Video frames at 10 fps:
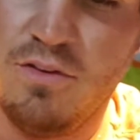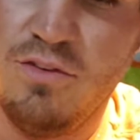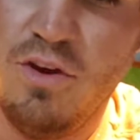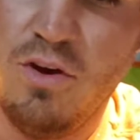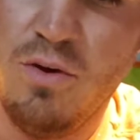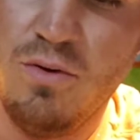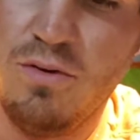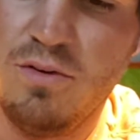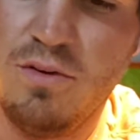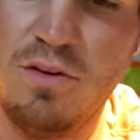So
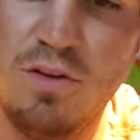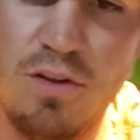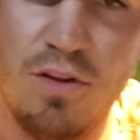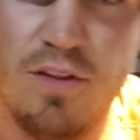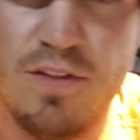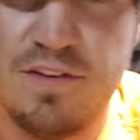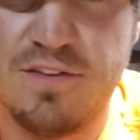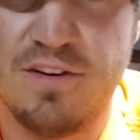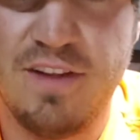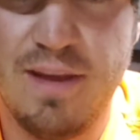this is
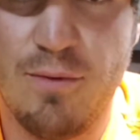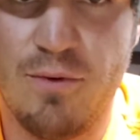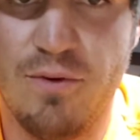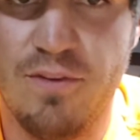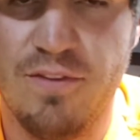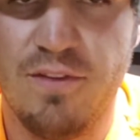our table.